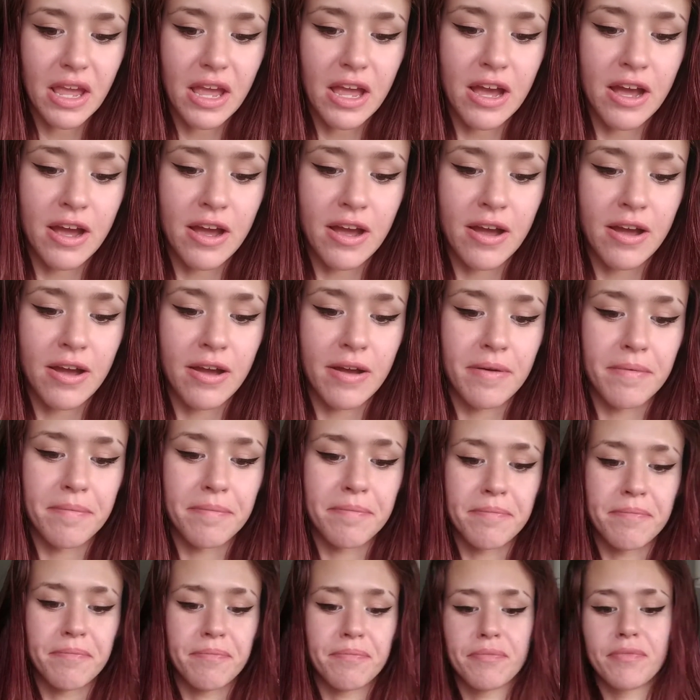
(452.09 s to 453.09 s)

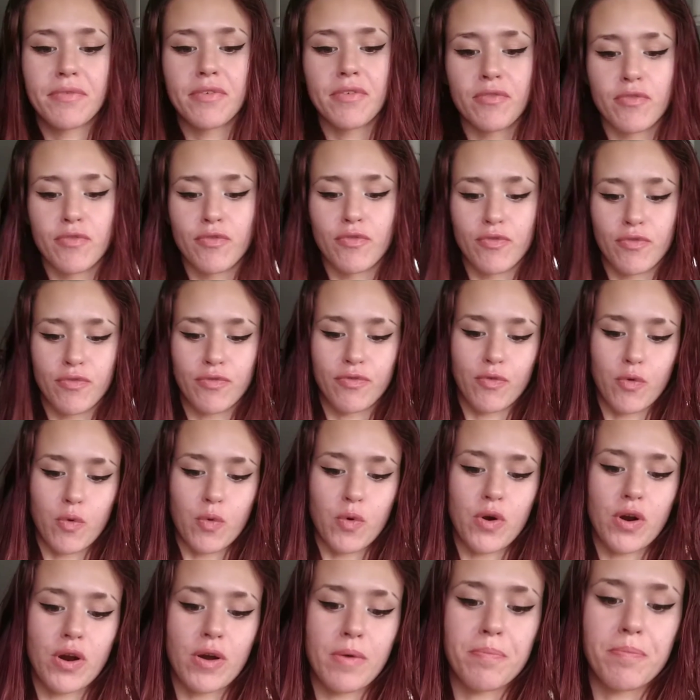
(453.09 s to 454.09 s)

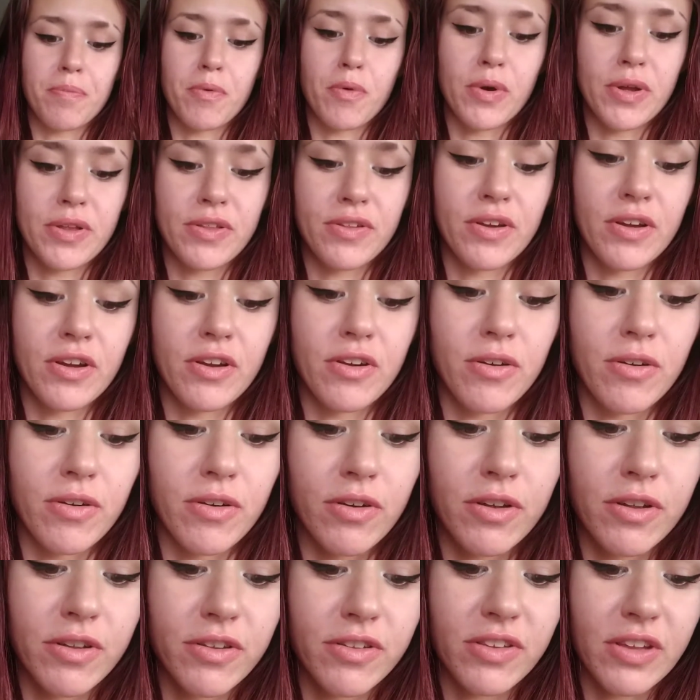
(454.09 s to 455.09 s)
for boys and
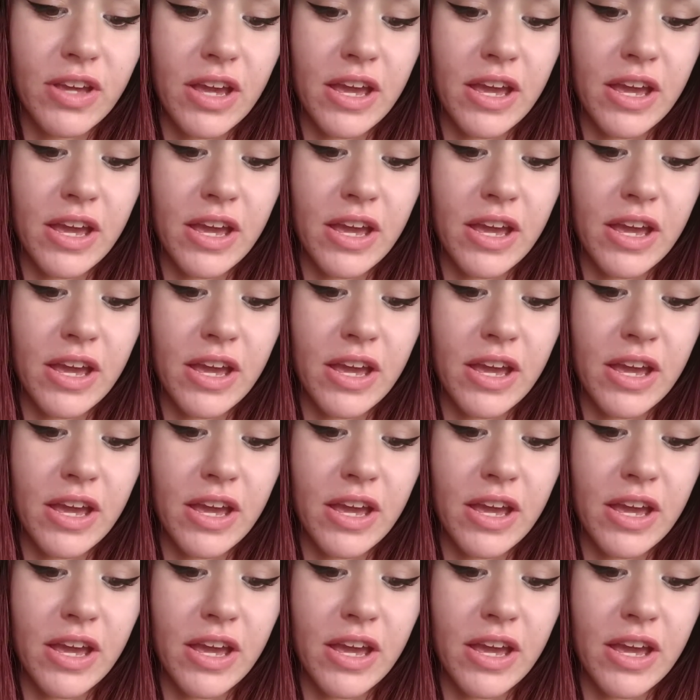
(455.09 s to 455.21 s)
girls.